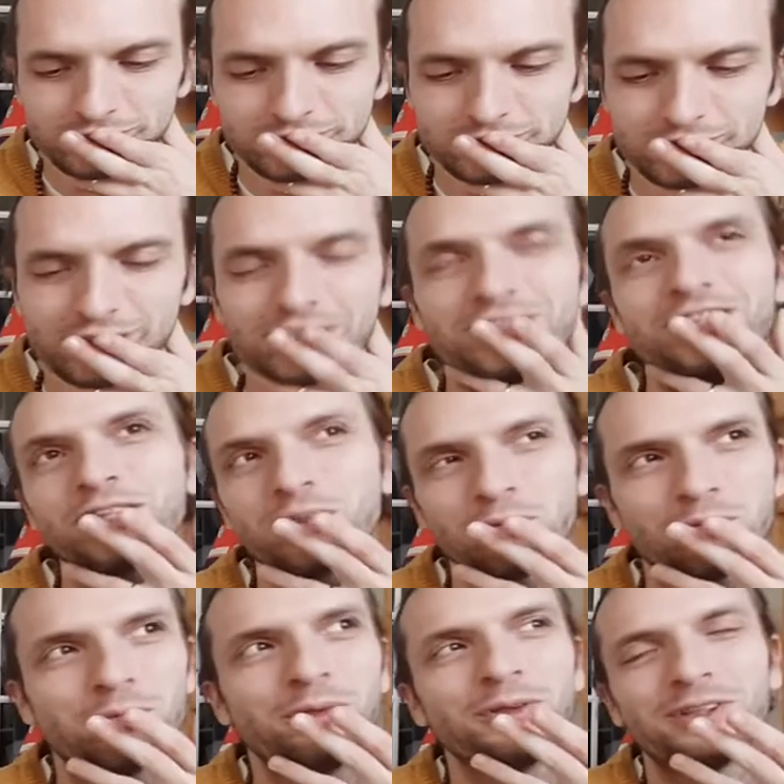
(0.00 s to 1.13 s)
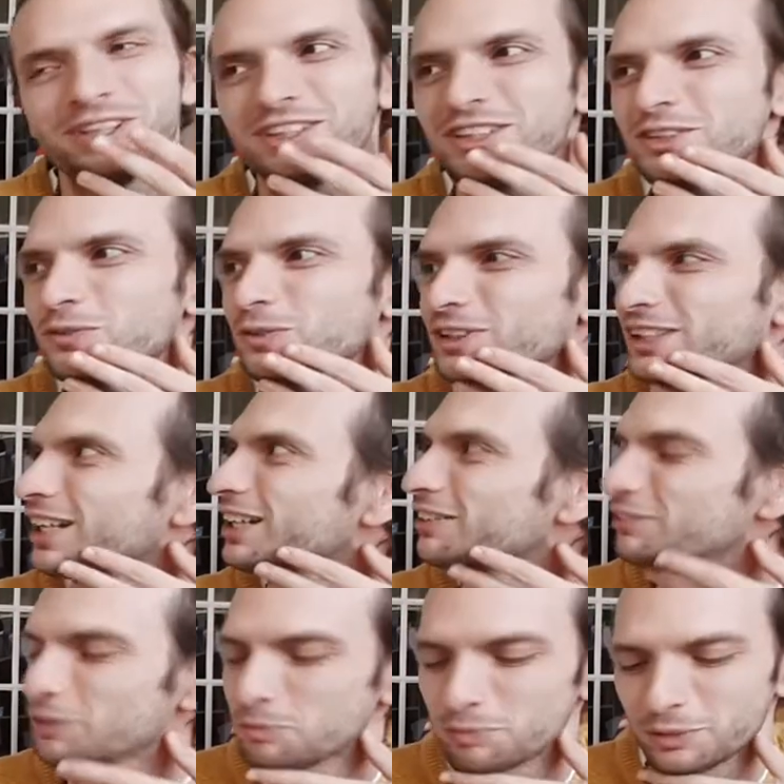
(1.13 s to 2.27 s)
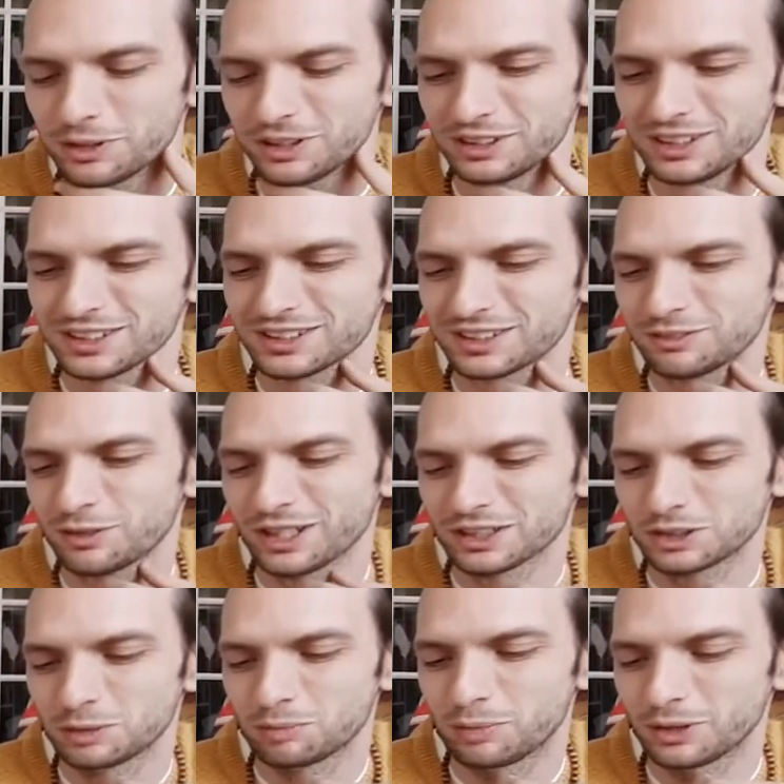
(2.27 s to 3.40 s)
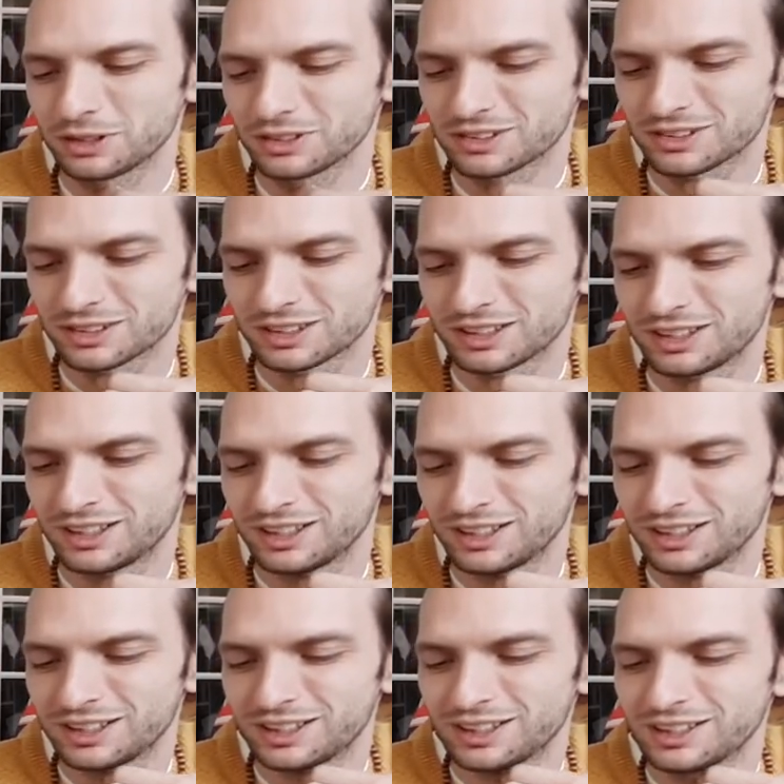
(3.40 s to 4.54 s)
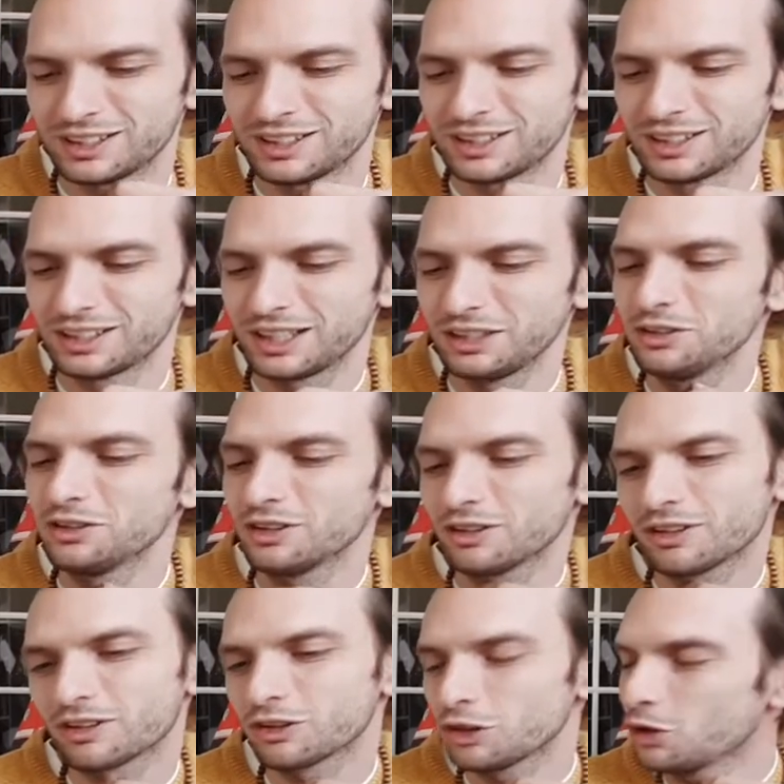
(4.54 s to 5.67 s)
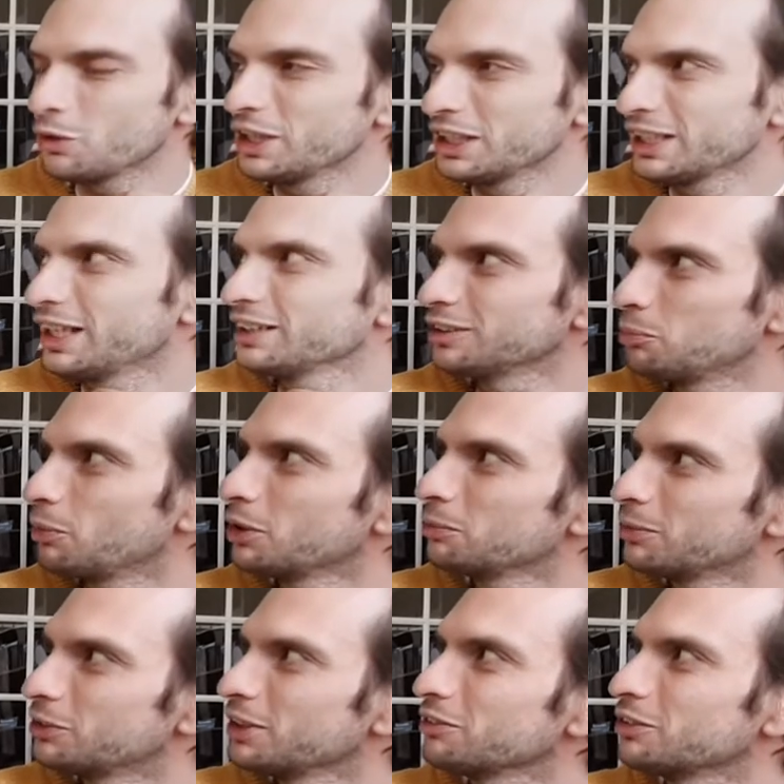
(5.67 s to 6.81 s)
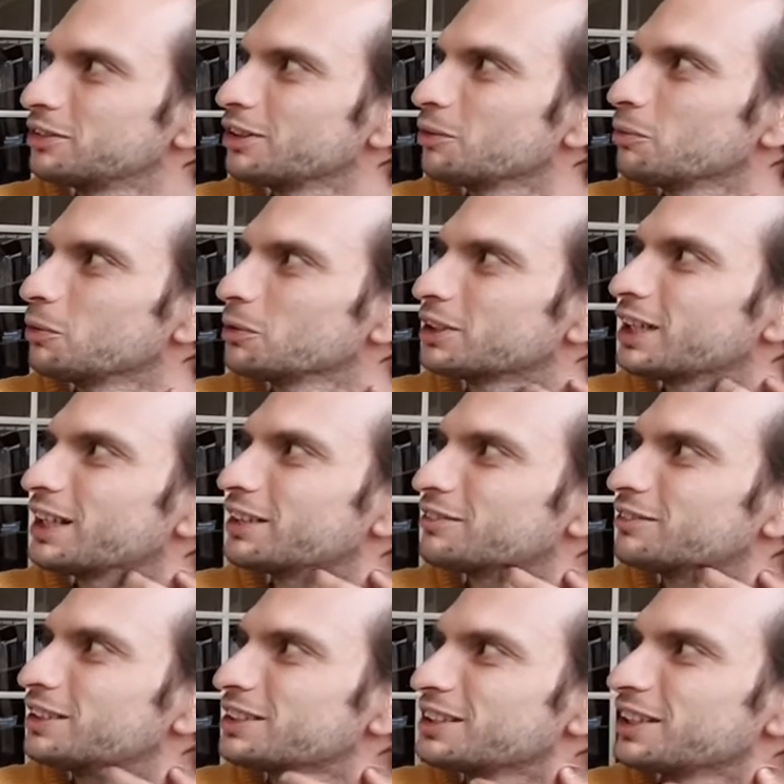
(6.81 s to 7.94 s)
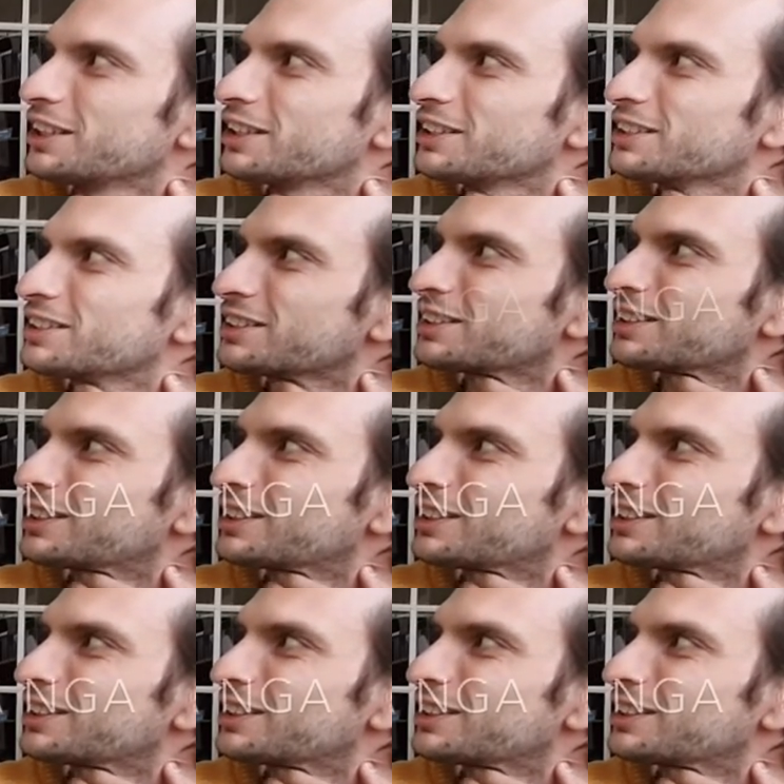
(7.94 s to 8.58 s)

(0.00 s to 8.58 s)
disc! It's a computer disc. What kind of computer disc for extra points? Can you, you already got the point, but you have to tell me what kind of disc it is.